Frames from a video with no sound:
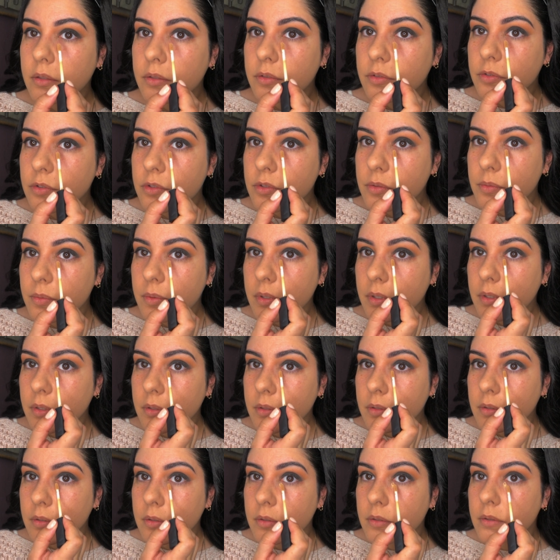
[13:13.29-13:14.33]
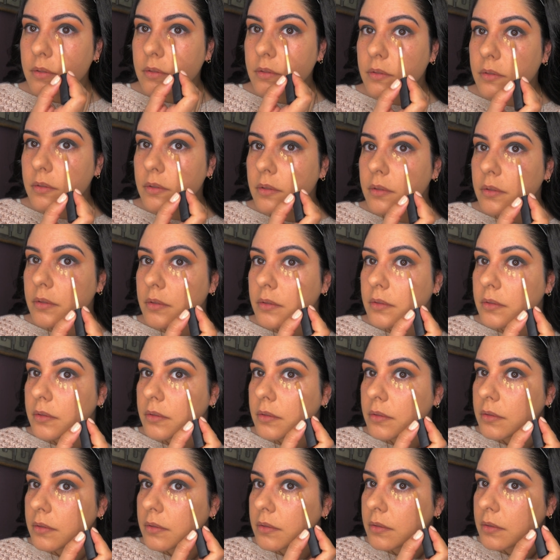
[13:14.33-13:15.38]
Just want to
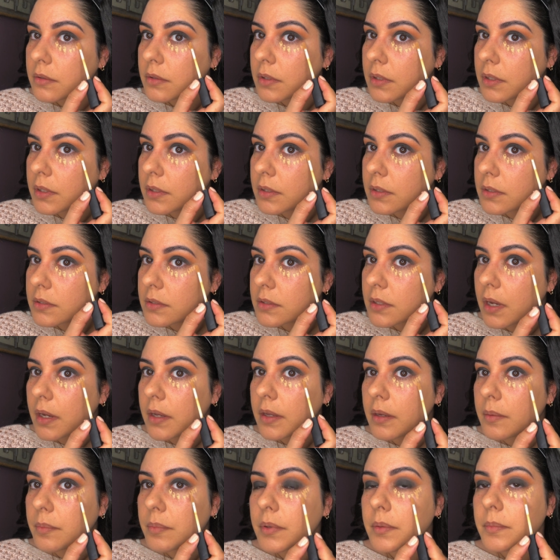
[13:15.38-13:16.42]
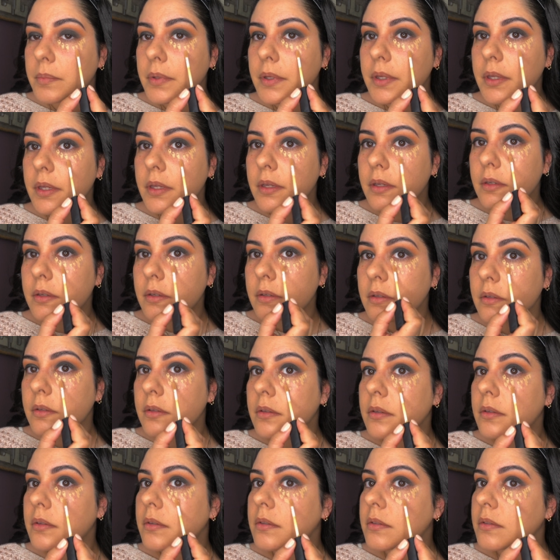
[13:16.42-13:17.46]
clean this guy up a bit
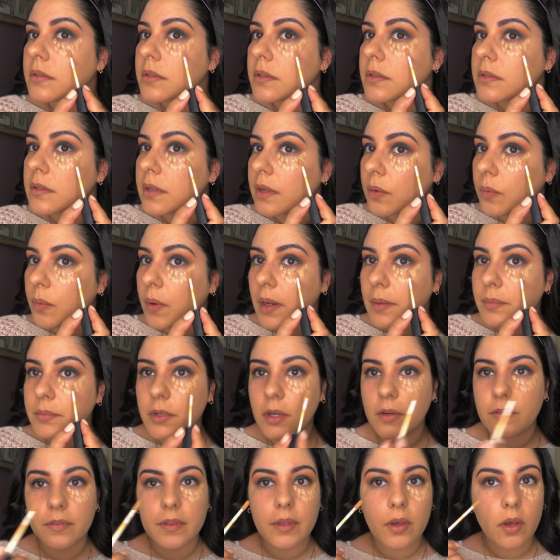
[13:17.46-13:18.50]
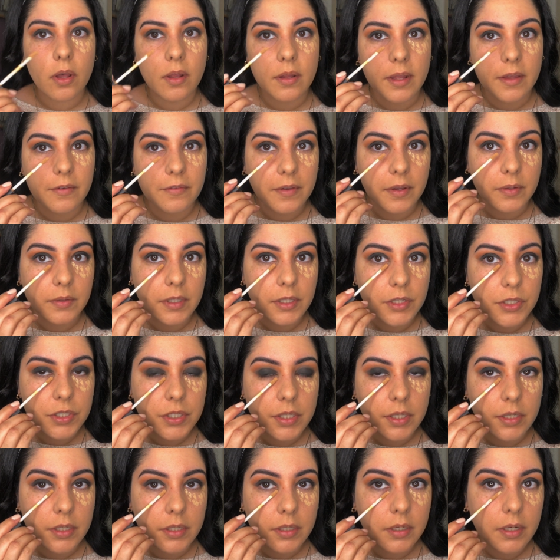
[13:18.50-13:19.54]
since I wiped off all that
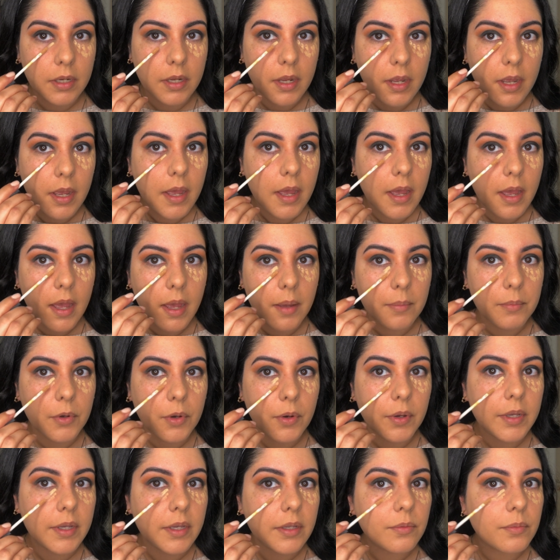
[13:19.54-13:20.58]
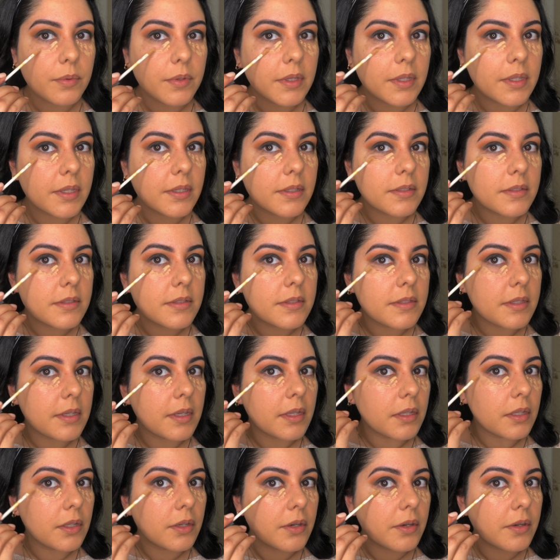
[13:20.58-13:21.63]
foundation. I'm going in with a
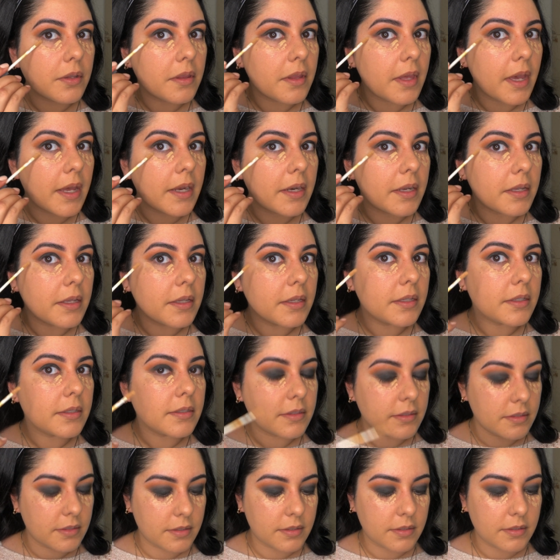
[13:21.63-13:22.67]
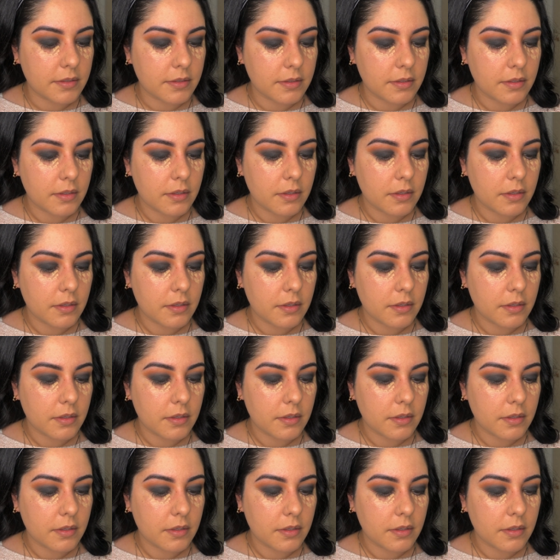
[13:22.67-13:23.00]
concealer that is